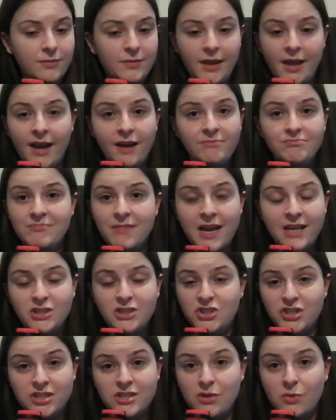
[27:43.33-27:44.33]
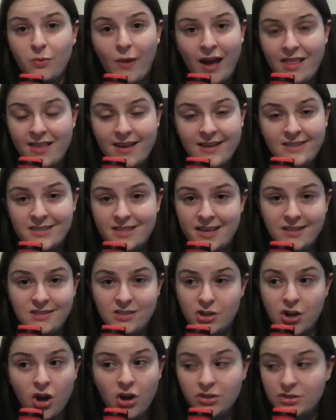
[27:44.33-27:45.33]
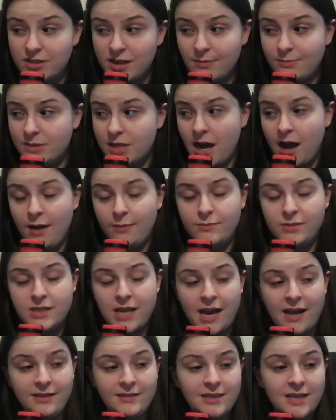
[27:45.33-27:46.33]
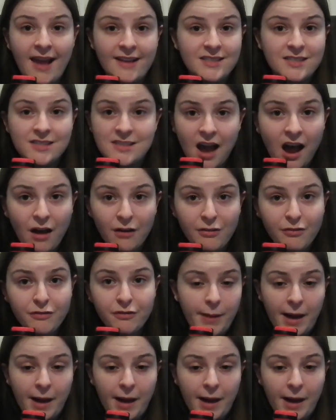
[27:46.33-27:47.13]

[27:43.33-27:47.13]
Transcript: Yeah, it's just the way these things go sometimes, and it's tough.